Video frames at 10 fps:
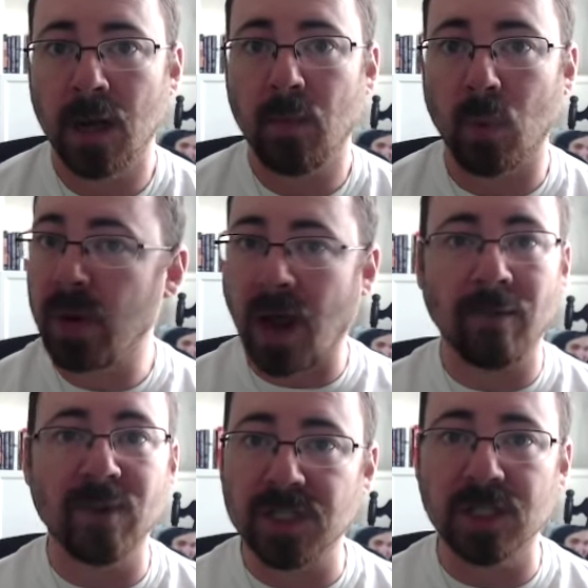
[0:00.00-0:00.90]
but we
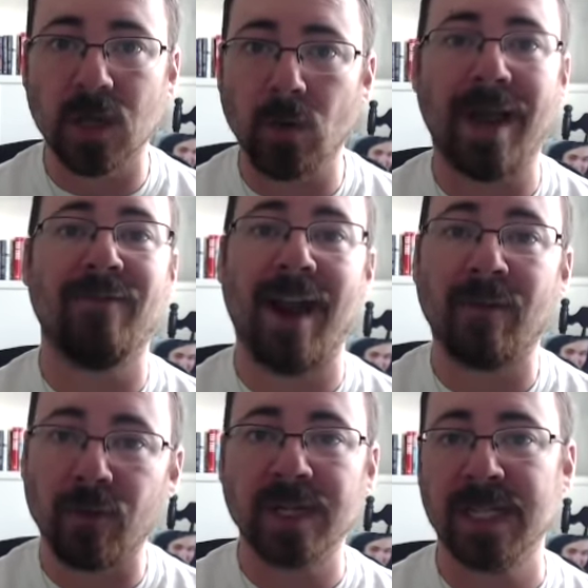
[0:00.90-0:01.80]
obviously don't have
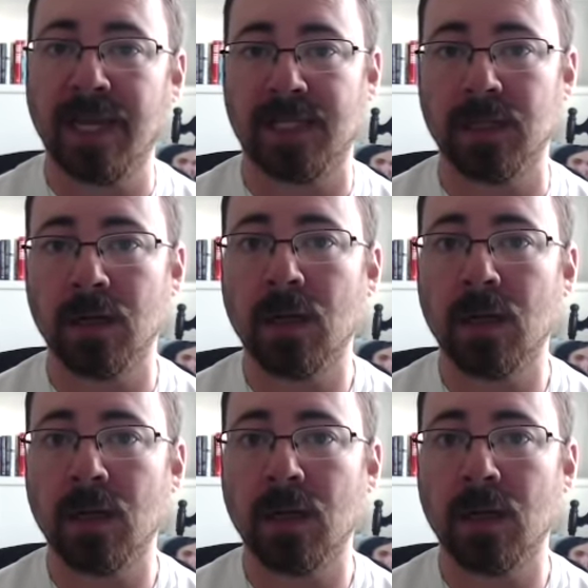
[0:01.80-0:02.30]
every Texan.